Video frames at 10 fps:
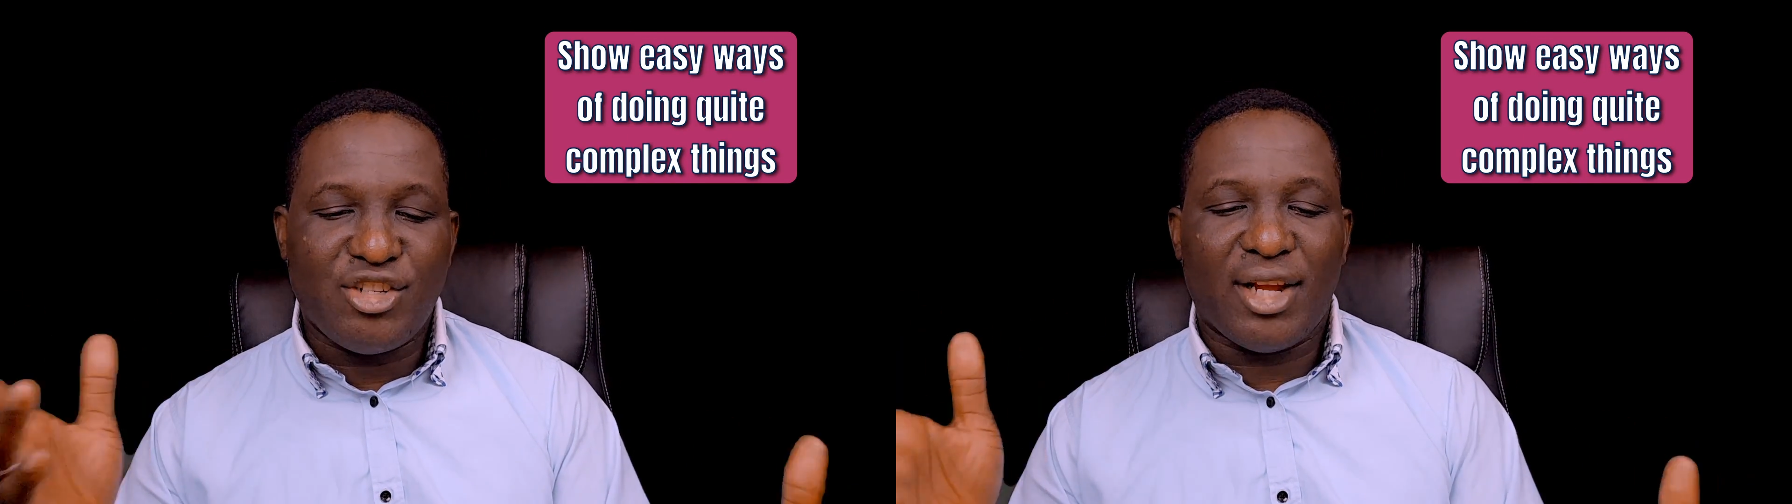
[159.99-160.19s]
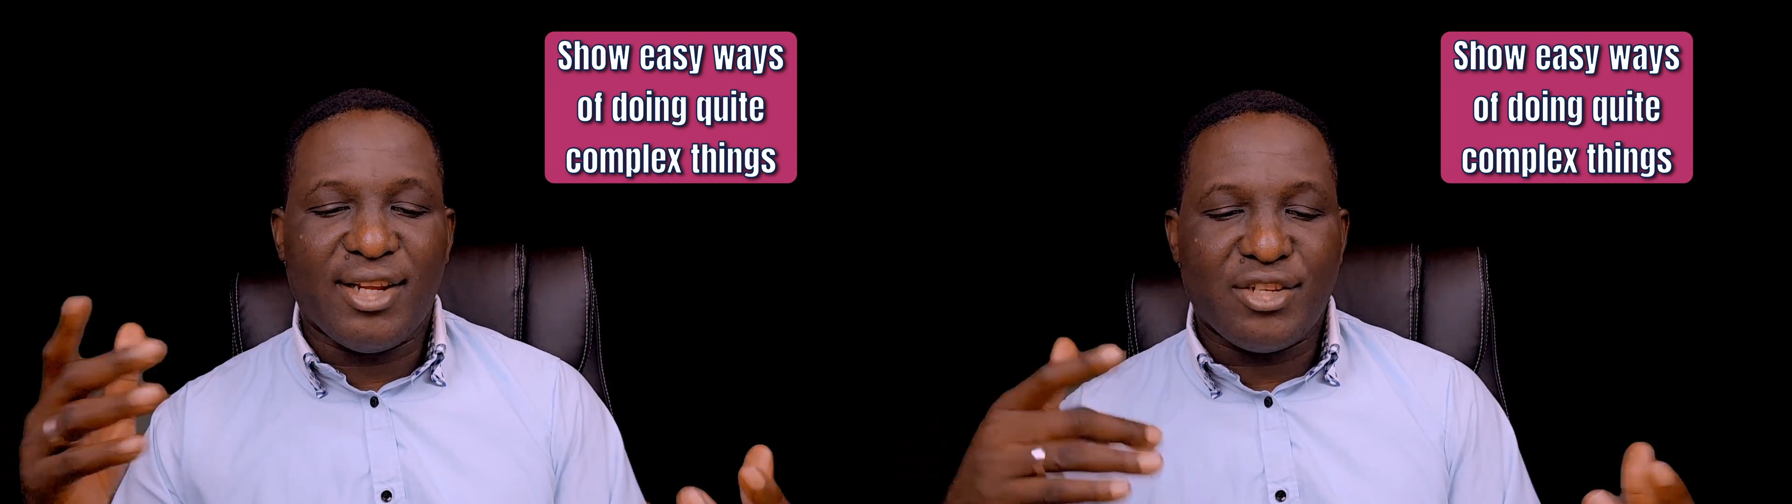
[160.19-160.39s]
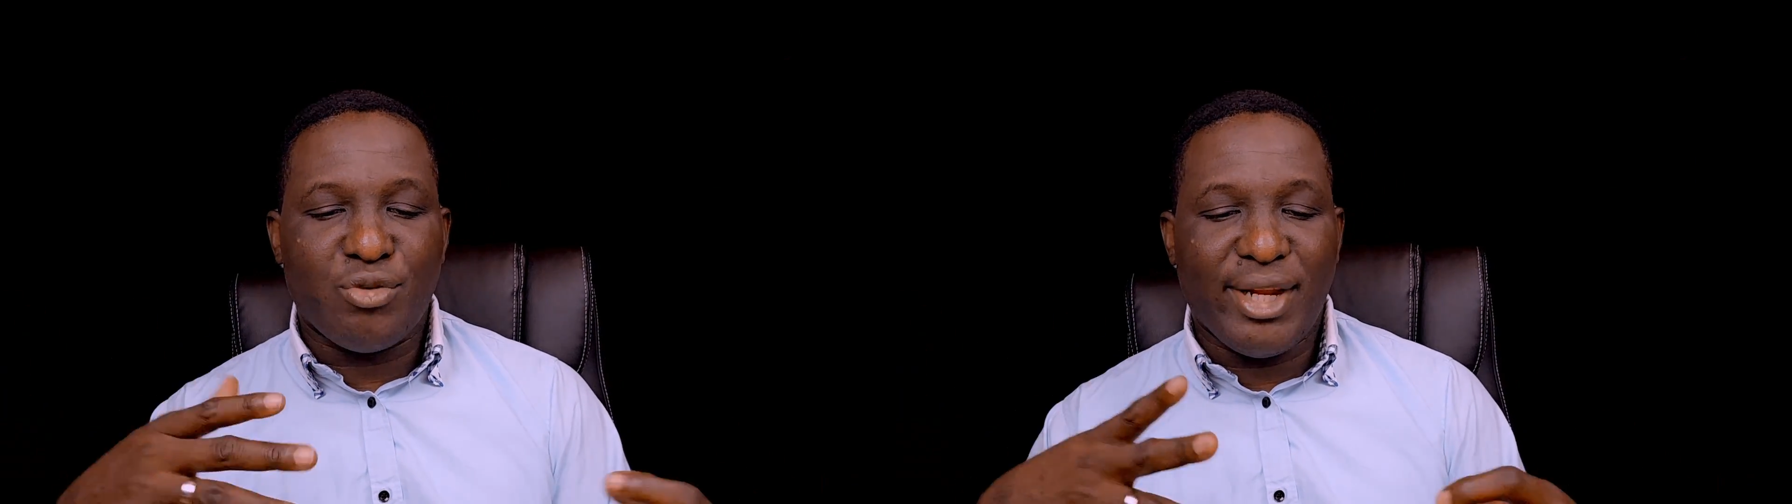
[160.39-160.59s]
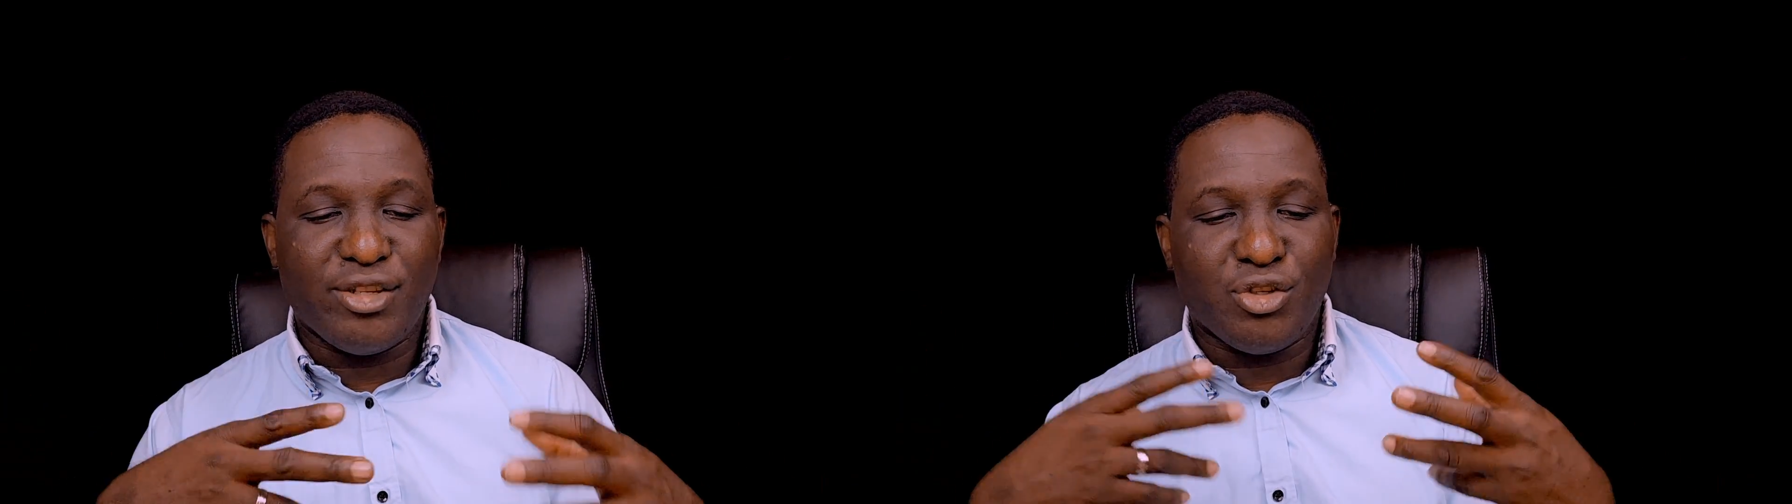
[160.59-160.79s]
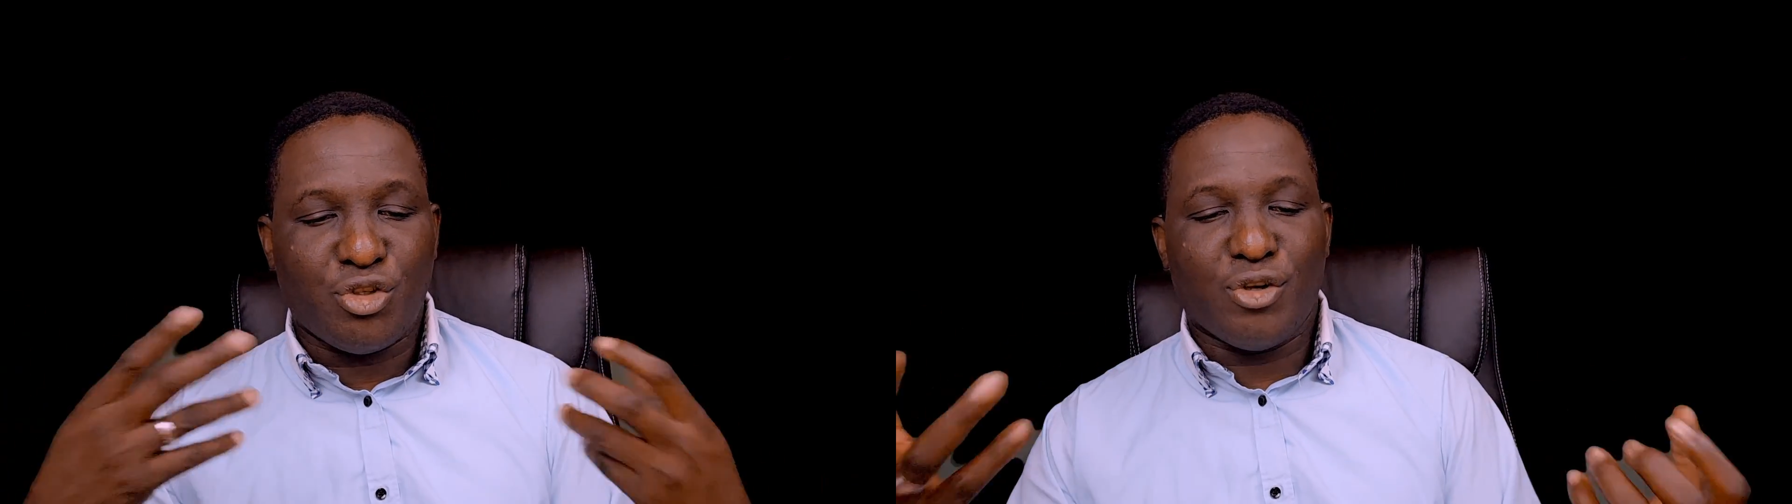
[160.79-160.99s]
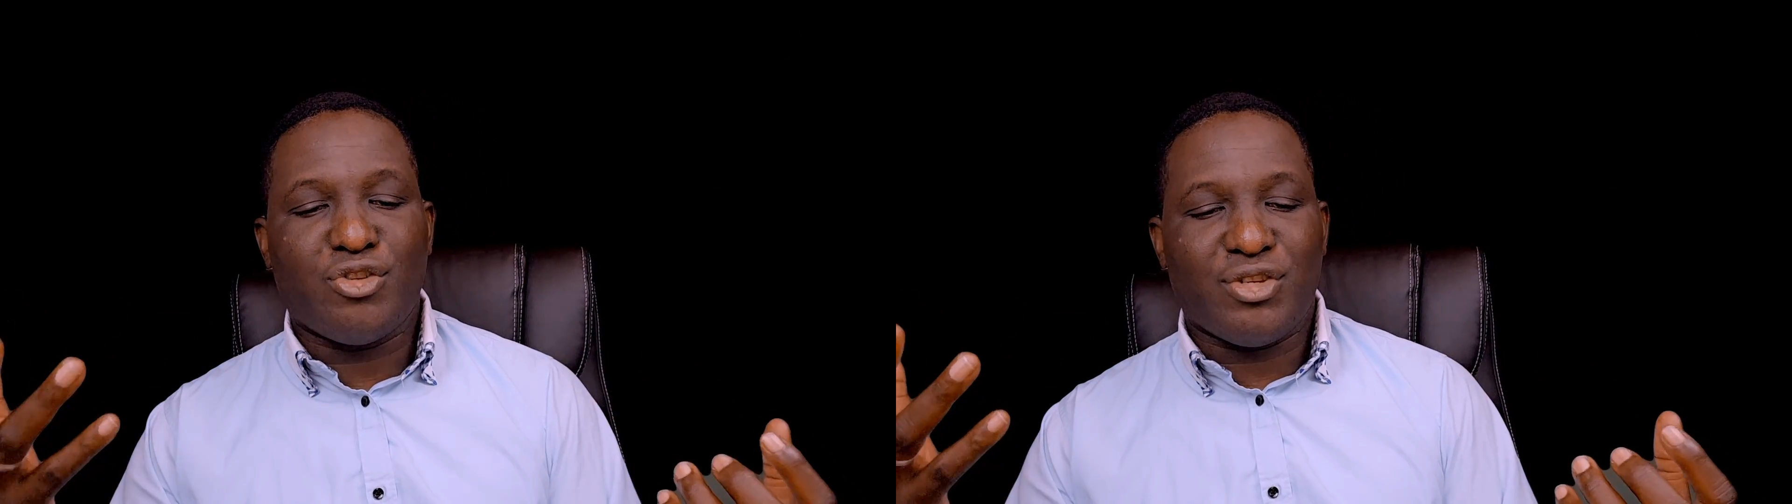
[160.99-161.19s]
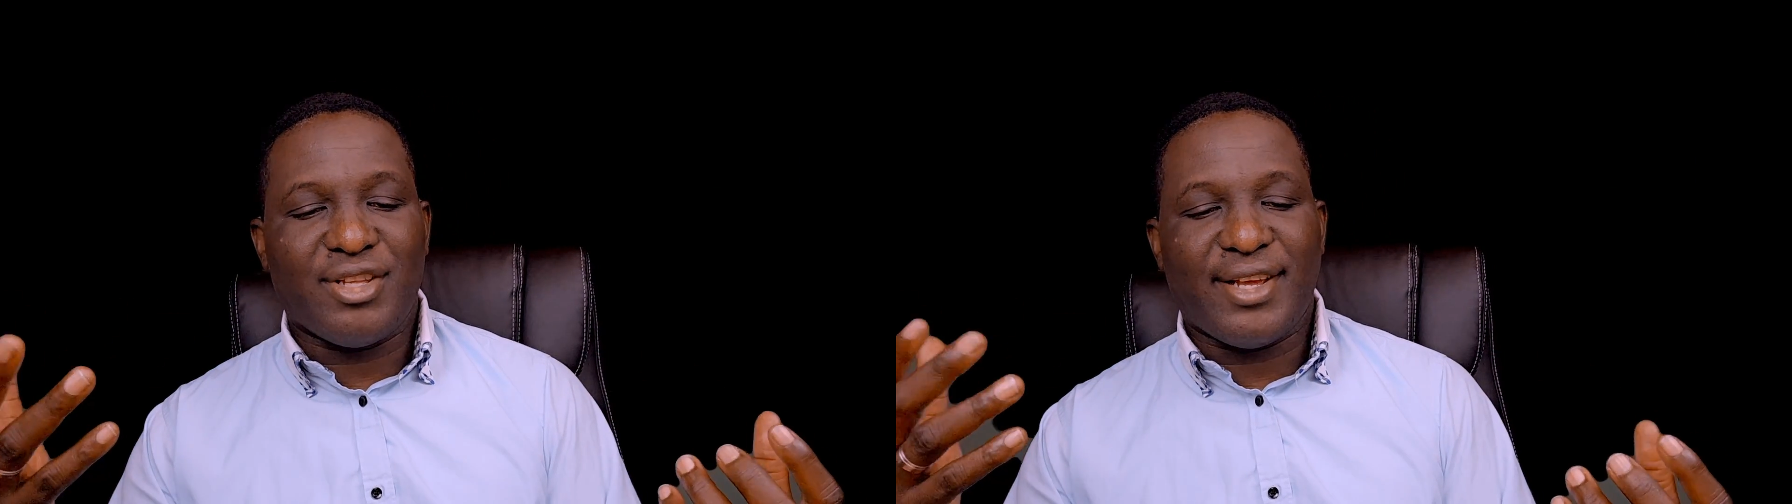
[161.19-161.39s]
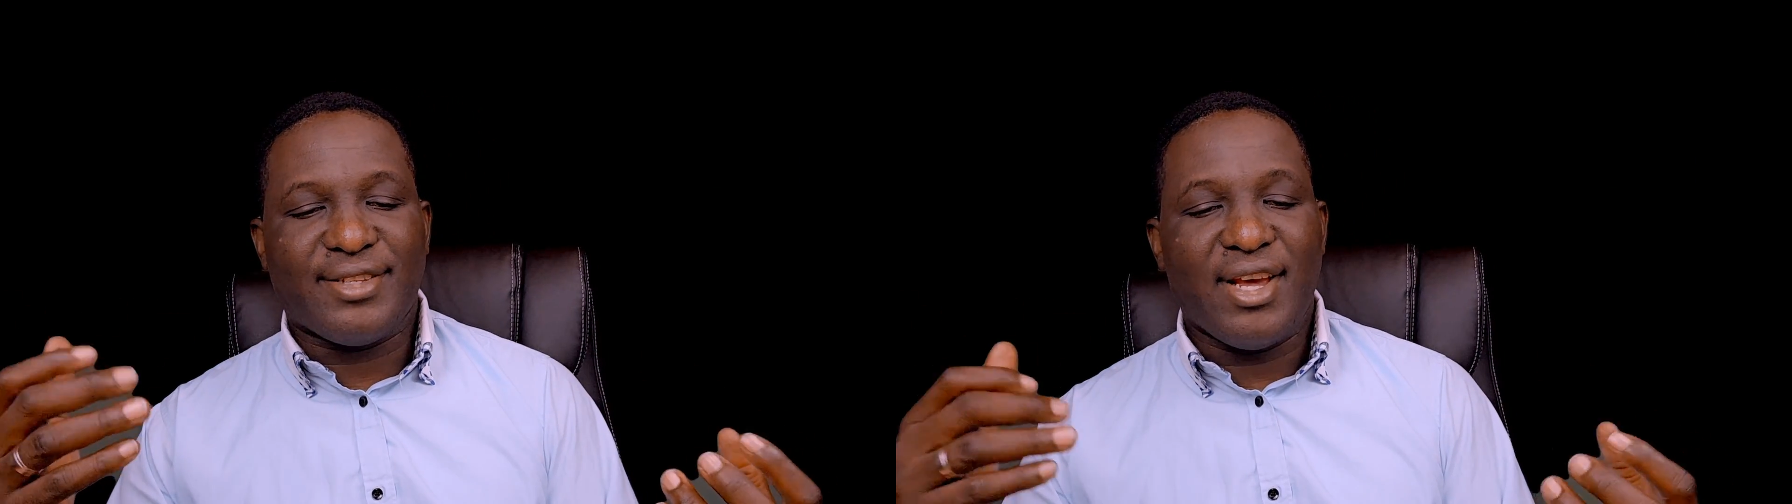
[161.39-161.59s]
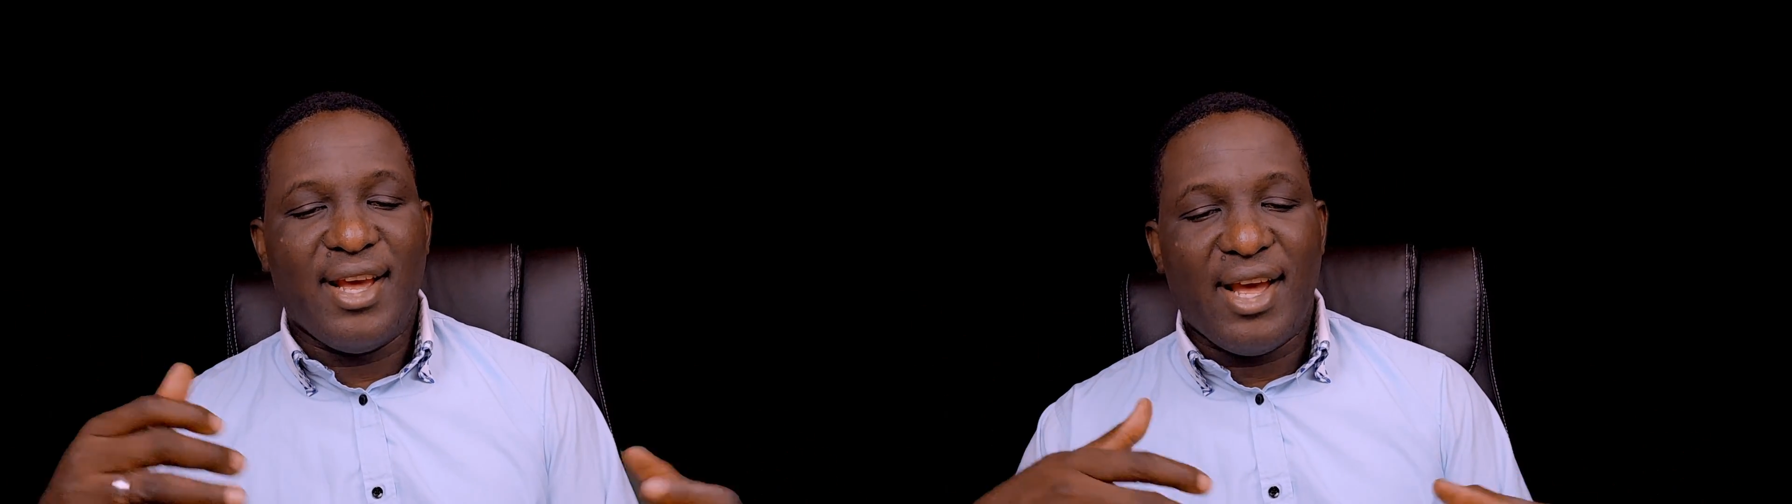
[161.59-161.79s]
channel is really to show students